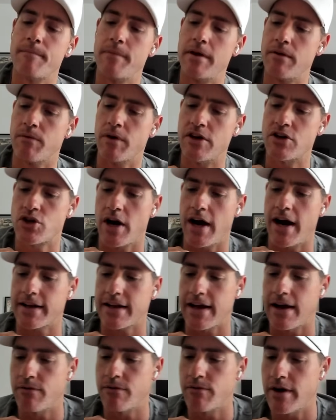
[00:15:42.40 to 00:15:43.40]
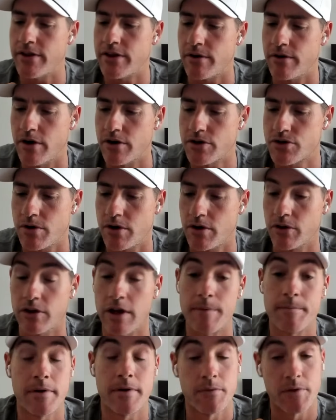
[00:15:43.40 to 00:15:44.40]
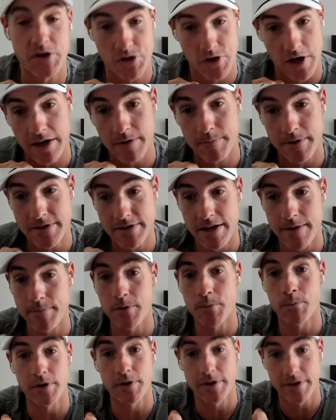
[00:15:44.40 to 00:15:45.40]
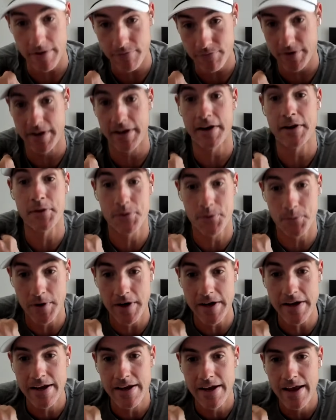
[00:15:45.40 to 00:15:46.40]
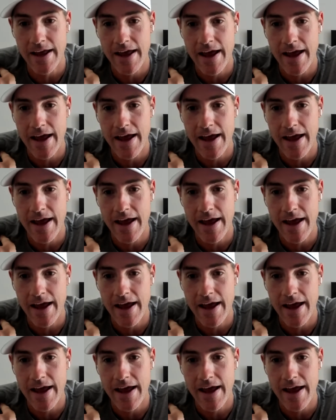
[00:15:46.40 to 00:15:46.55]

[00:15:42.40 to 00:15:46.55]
retract. I read the notes wrong. Let me retract my statement. We're definitely getting 3.